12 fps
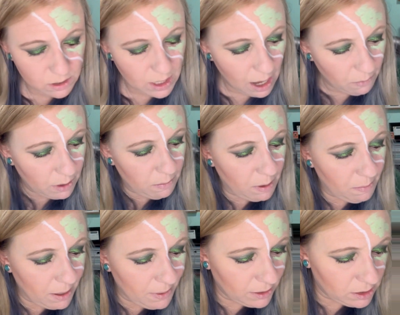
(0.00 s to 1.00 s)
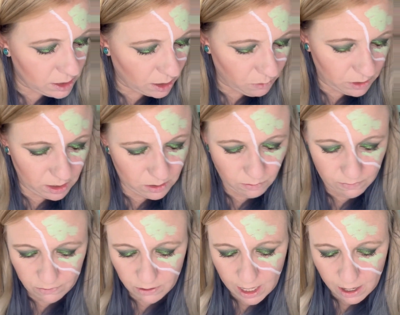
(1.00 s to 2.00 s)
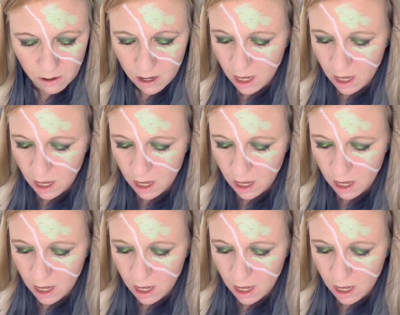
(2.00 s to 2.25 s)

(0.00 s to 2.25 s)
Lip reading: that one, but maybe I'll stick with this one for now.